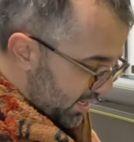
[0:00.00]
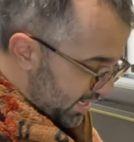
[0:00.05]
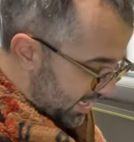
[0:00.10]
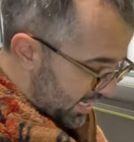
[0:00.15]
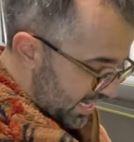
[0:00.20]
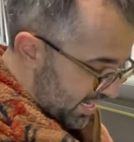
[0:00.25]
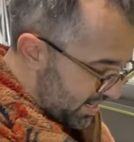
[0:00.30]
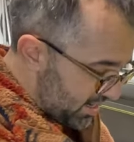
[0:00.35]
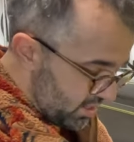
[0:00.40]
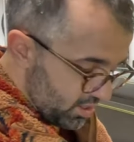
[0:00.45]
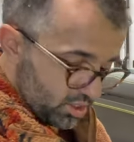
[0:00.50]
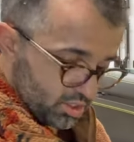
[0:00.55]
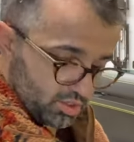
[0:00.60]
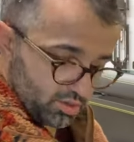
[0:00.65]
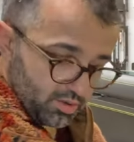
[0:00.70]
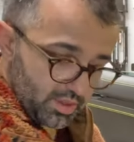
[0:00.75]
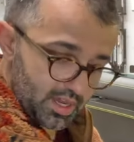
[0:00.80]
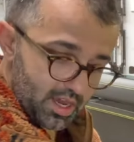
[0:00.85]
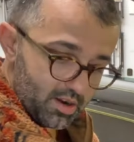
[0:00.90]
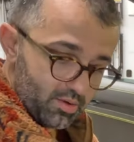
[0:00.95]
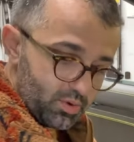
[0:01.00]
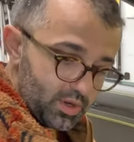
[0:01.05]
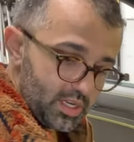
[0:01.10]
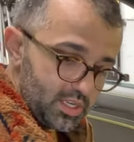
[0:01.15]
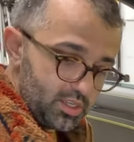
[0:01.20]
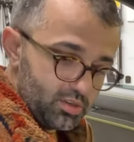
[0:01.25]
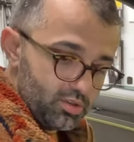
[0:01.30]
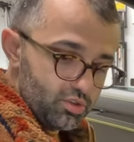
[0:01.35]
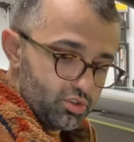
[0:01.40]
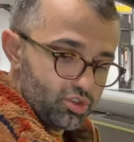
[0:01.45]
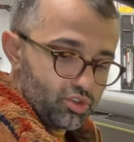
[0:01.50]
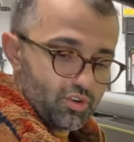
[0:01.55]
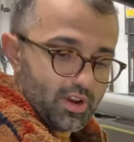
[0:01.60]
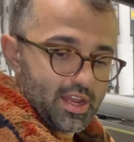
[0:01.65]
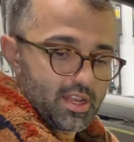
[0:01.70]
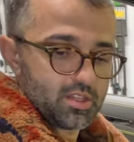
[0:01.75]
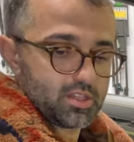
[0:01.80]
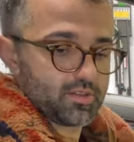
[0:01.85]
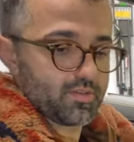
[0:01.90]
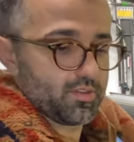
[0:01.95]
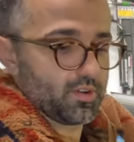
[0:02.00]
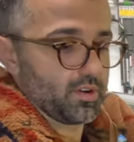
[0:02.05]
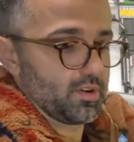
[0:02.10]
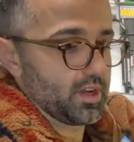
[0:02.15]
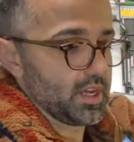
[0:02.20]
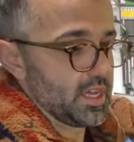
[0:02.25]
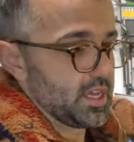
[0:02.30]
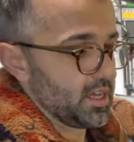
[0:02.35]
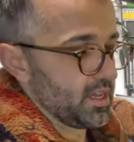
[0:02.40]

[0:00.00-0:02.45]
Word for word: can do that, we need to transfer